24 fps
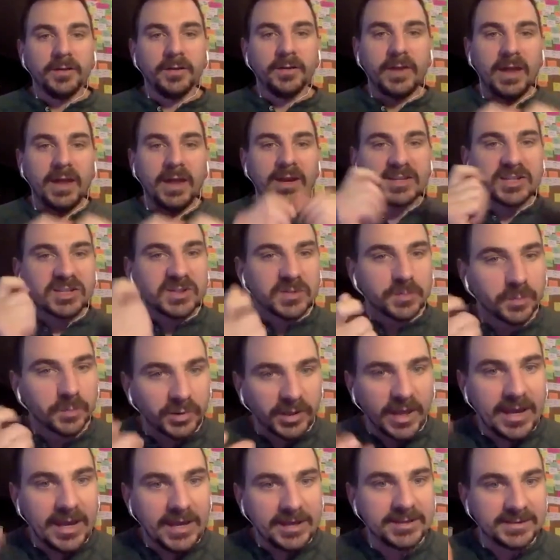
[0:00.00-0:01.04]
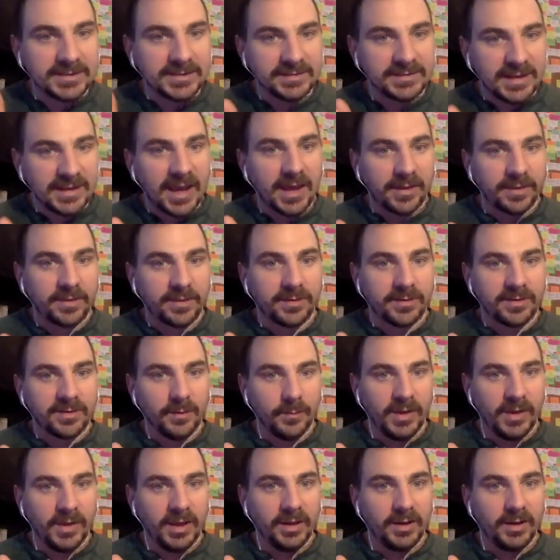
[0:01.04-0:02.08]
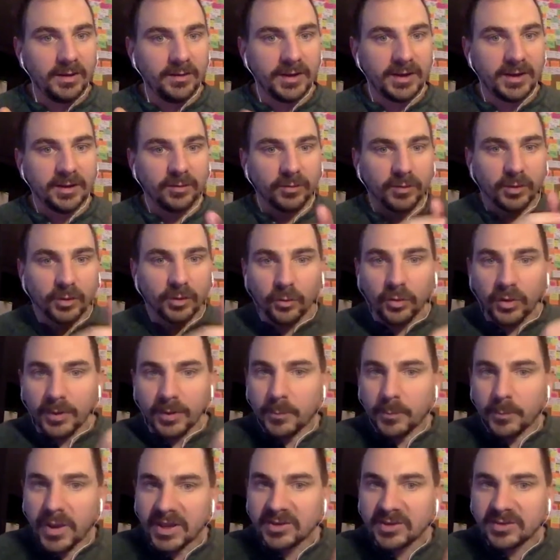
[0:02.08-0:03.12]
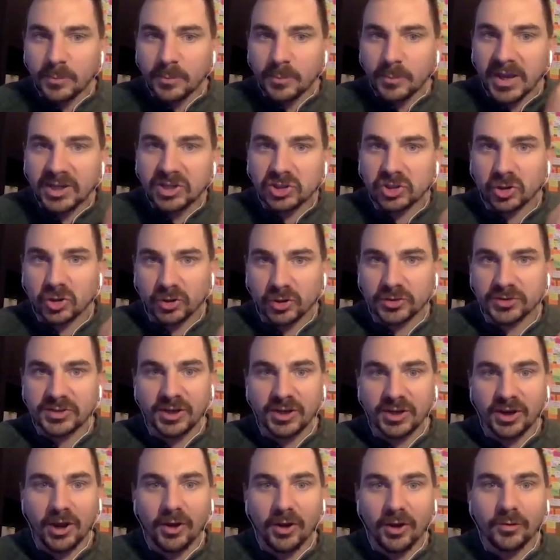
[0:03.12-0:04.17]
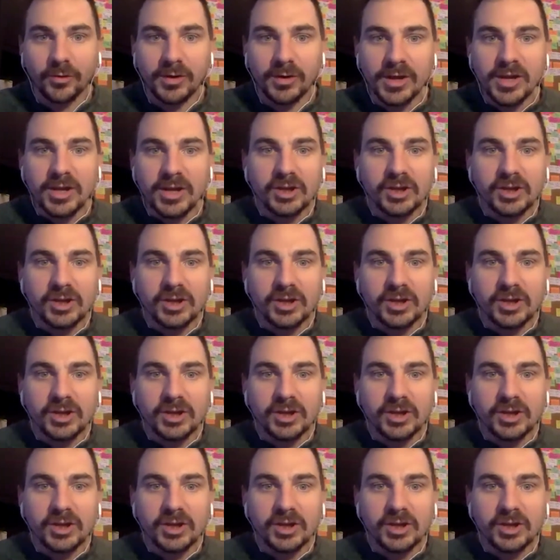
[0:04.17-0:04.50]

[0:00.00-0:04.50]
that explained death to me, like in little like pictures, you know,